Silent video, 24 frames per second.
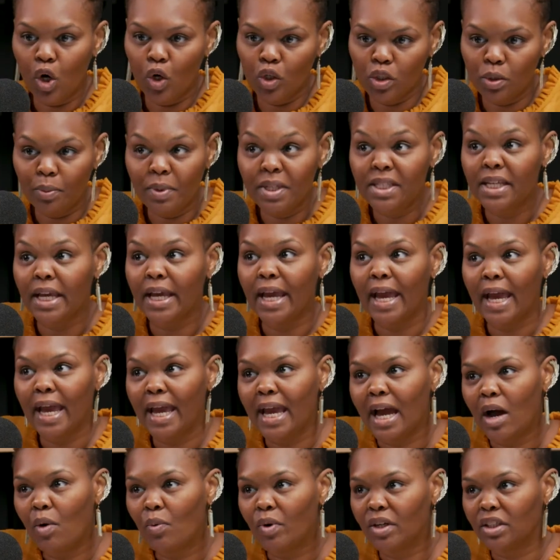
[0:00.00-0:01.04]
Or someone say, hey,
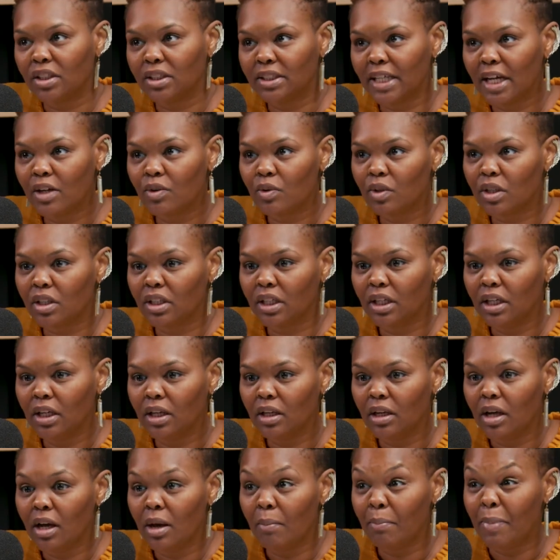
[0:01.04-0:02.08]
I want a standard clean,
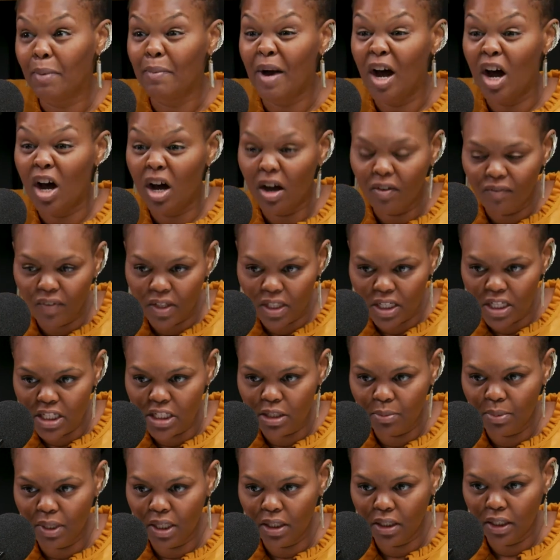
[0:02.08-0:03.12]
but my oven needs to
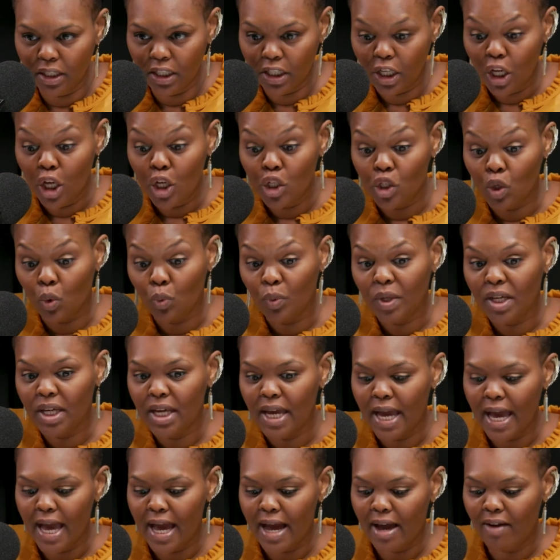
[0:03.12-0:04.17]
be clean. So we
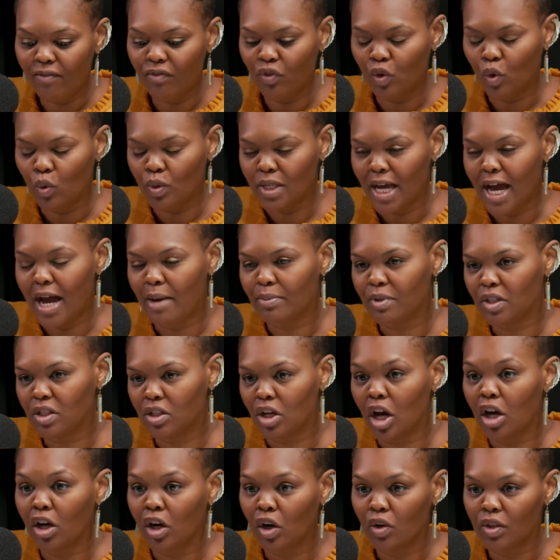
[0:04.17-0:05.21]
have those options
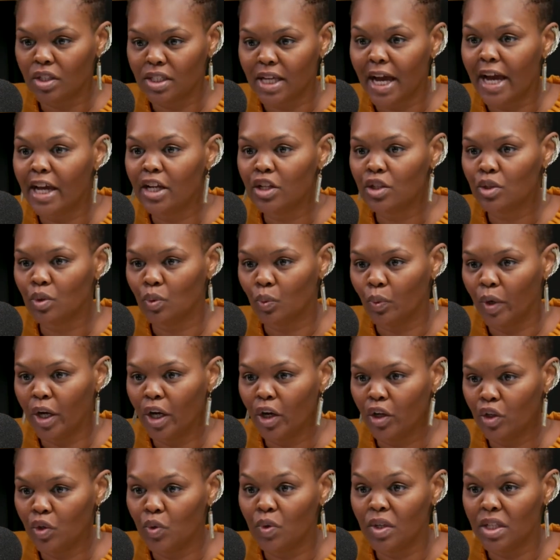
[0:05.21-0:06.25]
on our site to where
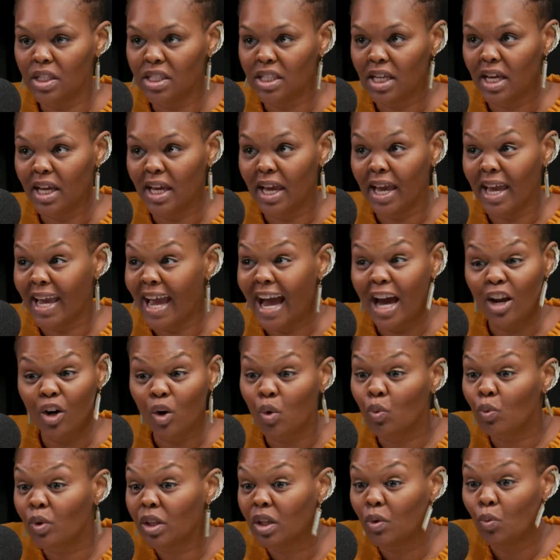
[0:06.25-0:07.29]
you can say, hey, I don't
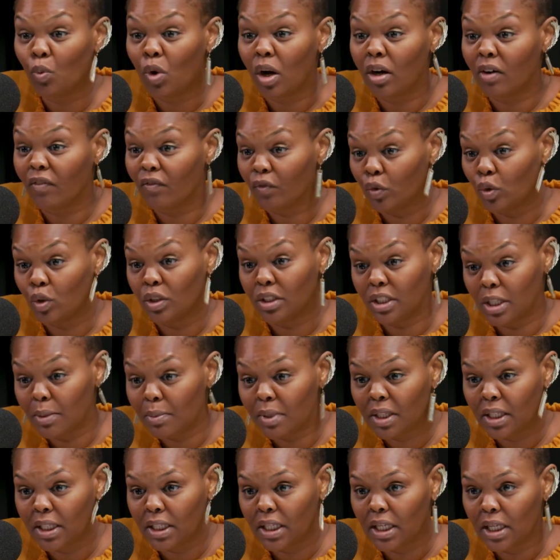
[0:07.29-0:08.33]
really want a full deep
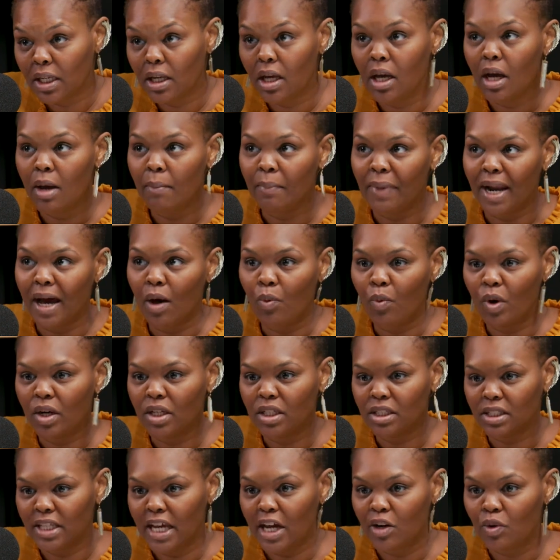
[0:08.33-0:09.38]
clean, but I want a
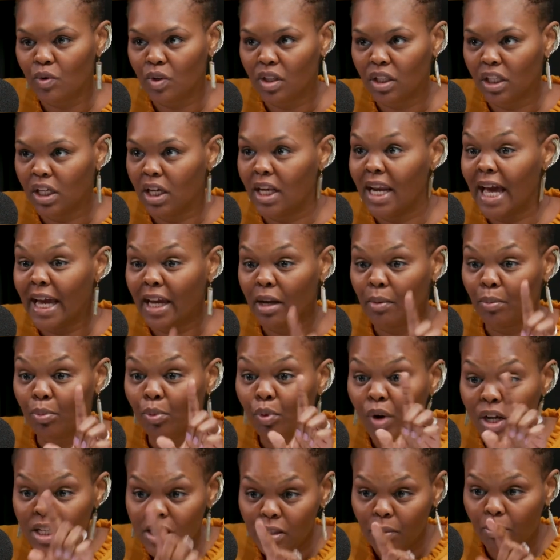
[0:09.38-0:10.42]
standard clean. I can
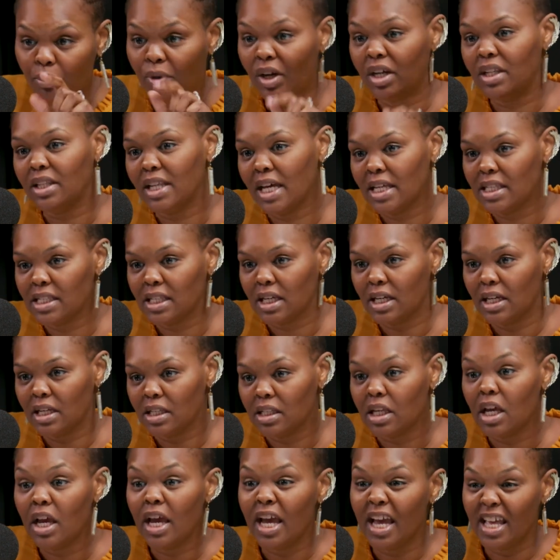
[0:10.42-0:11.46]
press a button that says,
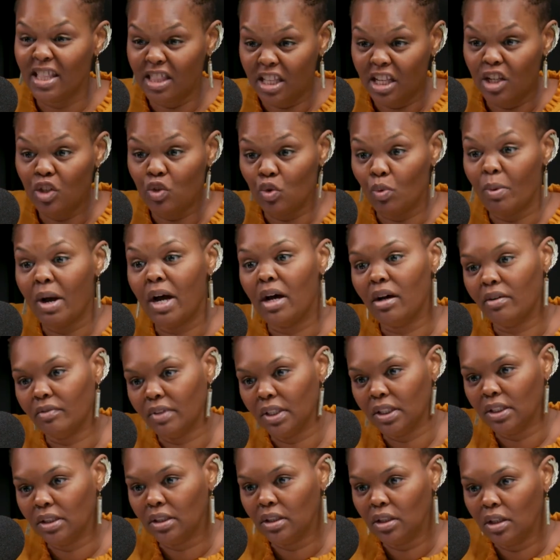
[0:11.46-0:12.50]
and then do my
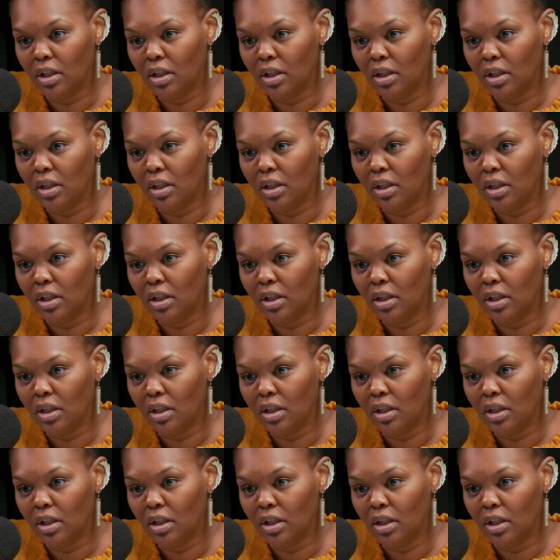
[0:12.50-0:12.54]
oven.